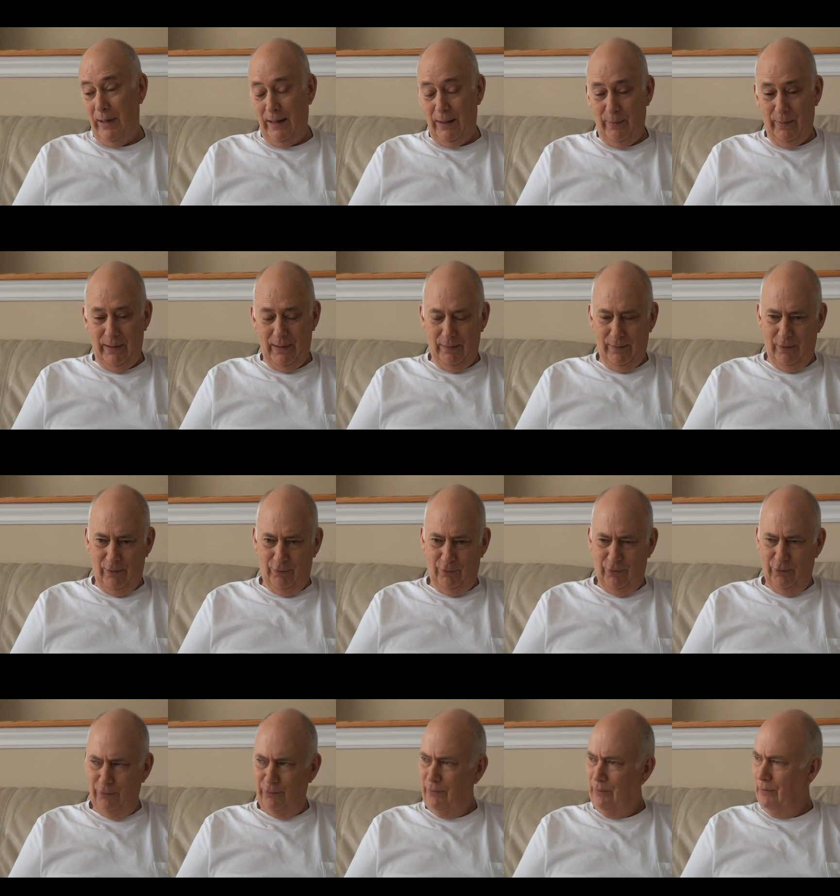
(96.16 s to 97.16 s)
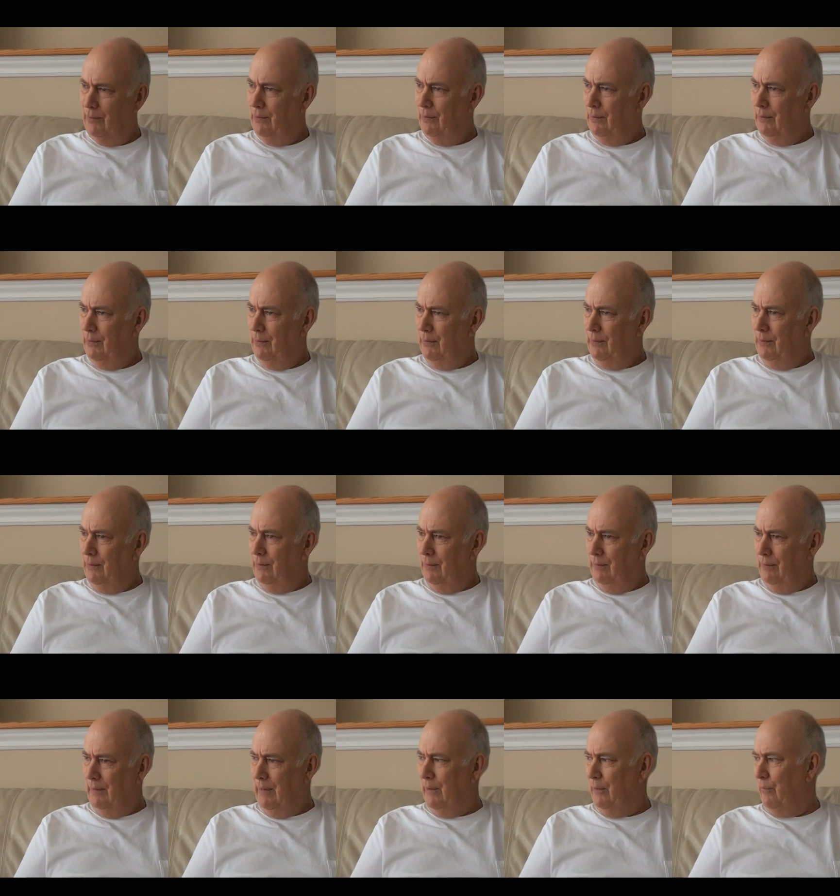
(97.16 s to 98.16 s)
anyway, and this is
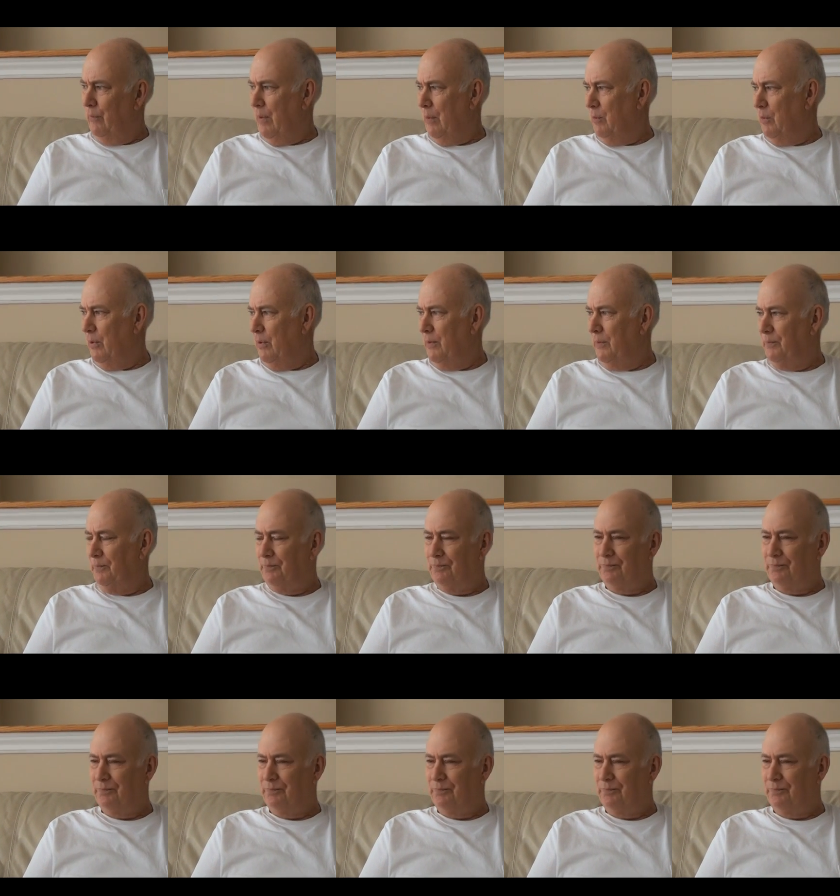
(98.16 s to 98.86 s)
the end of February.